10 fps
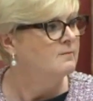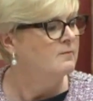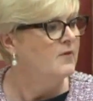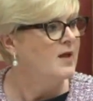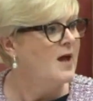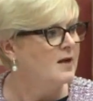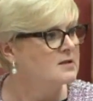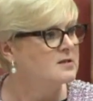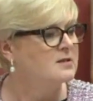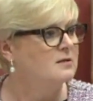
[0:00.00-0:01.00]
the
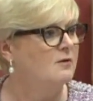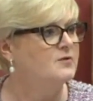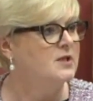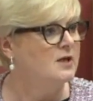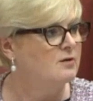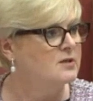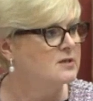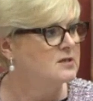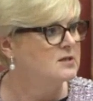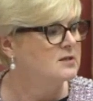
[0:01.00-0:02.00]
acts of
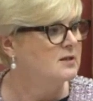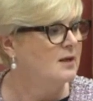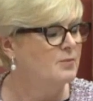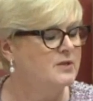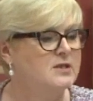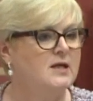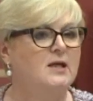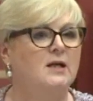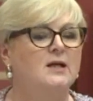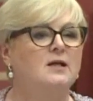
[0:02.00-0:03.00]
terrorists, and
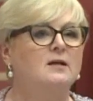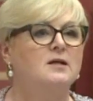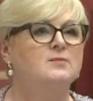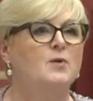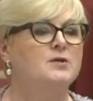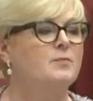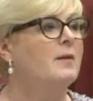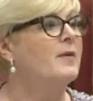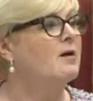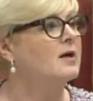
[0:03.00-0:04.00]
particularly these most
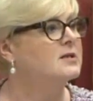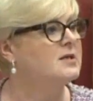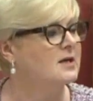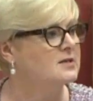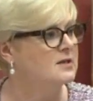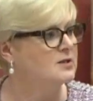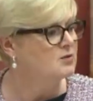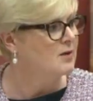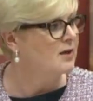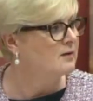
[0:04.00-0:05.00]
barbaric attacks in
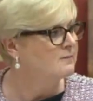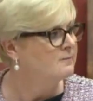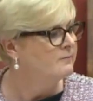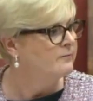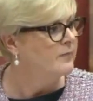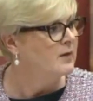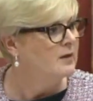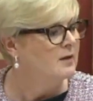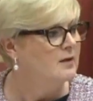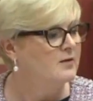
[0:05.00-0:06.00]
Israel,
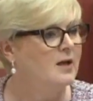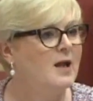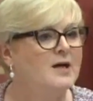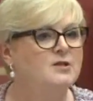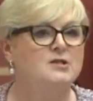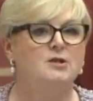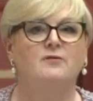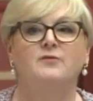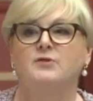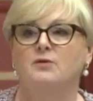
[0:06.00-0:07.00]
the largest loss
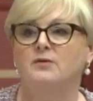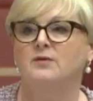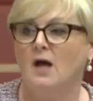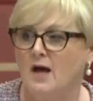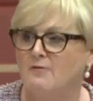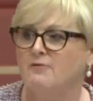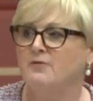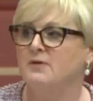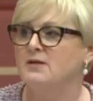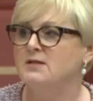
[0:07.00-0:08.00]
of Jewish life
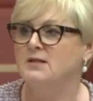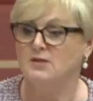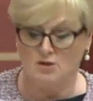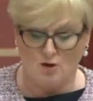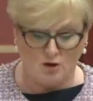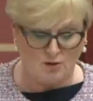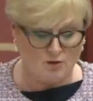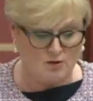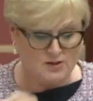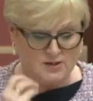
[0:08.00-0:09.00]
since the
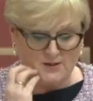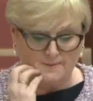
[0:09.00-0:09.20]
Holocaust.